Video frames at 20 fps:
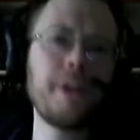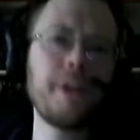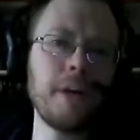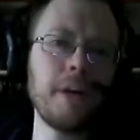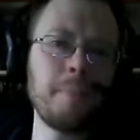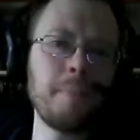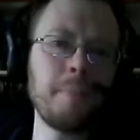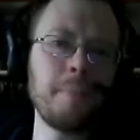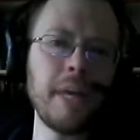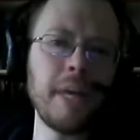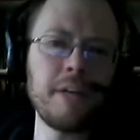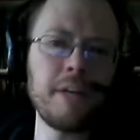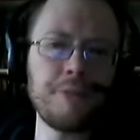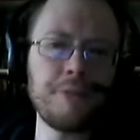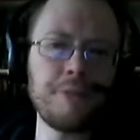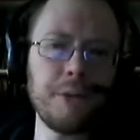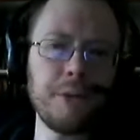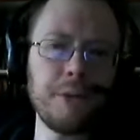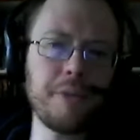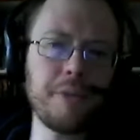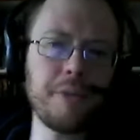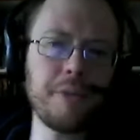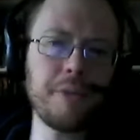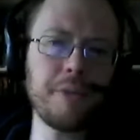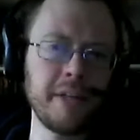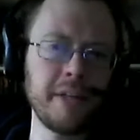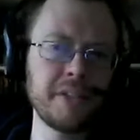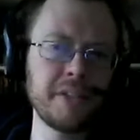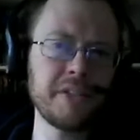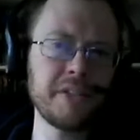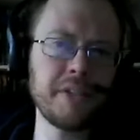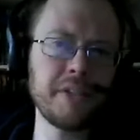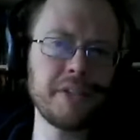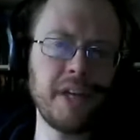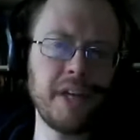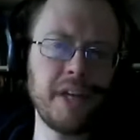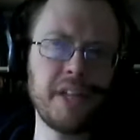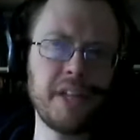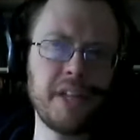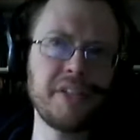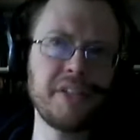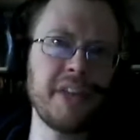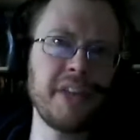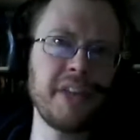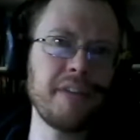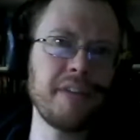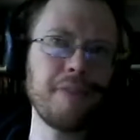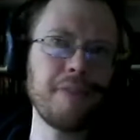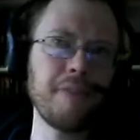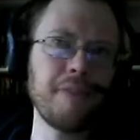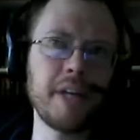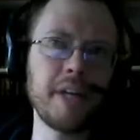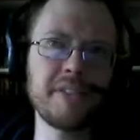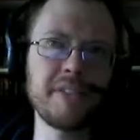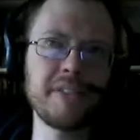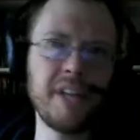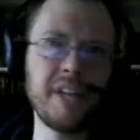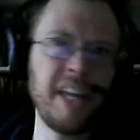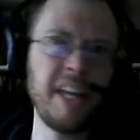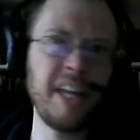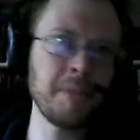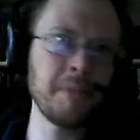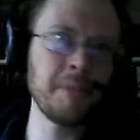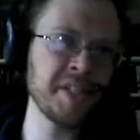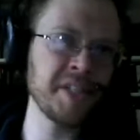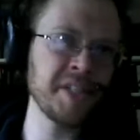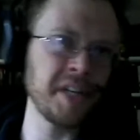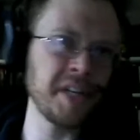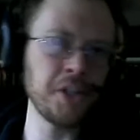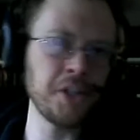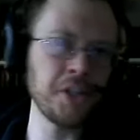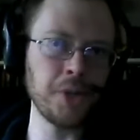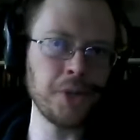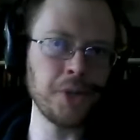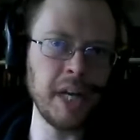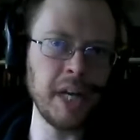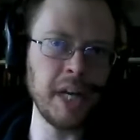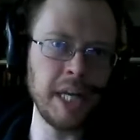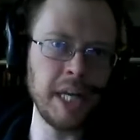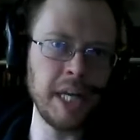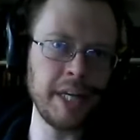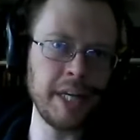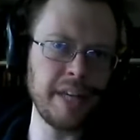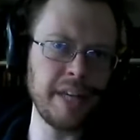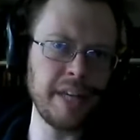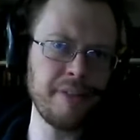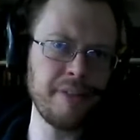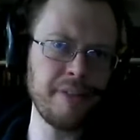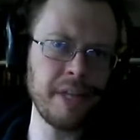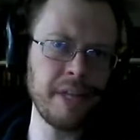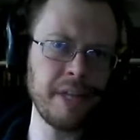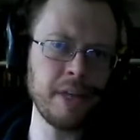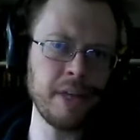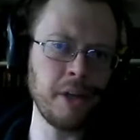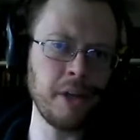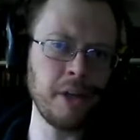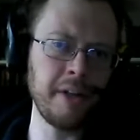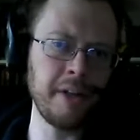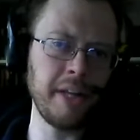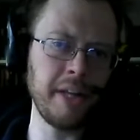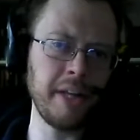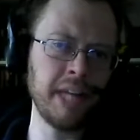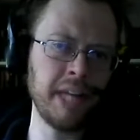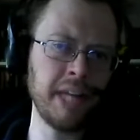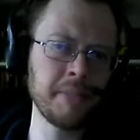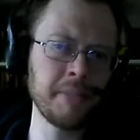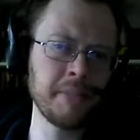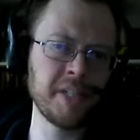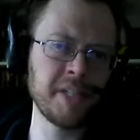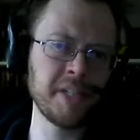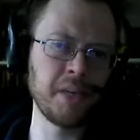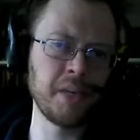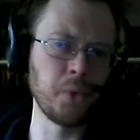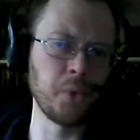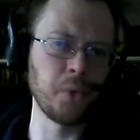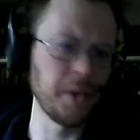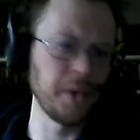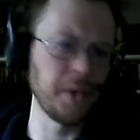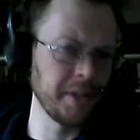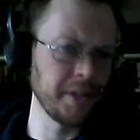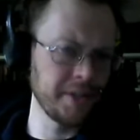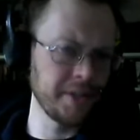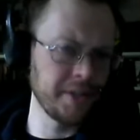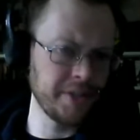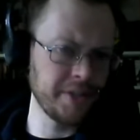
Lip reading: been a few things to that effect. Amazon tried a thing called Amazon Worlds.